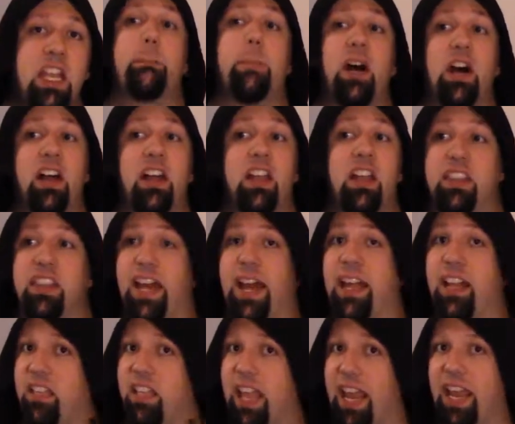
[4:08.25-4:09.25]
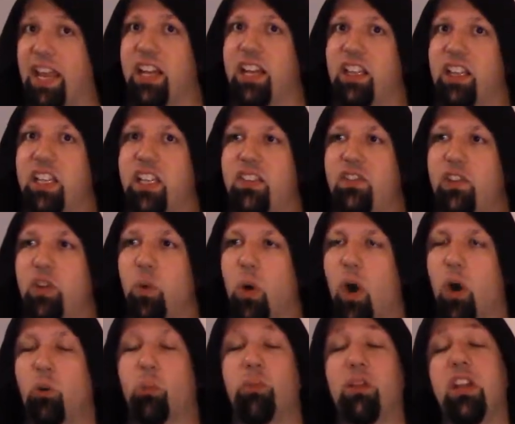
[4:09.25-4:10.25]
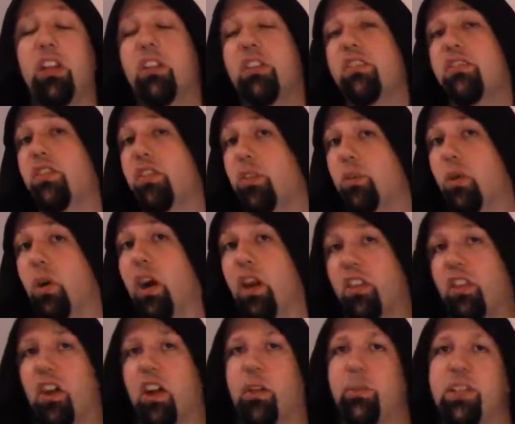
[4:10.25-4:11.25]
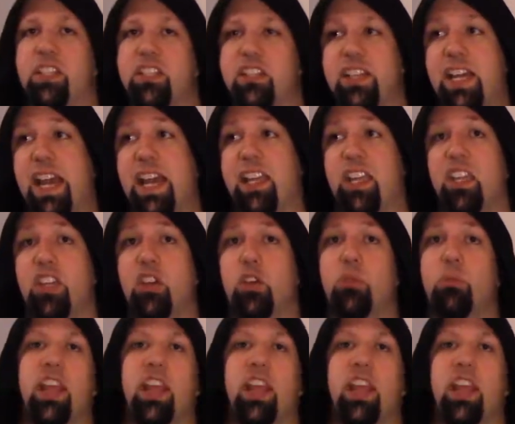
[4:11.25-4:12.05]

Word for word: but that can leave you open to other enemies attacking you.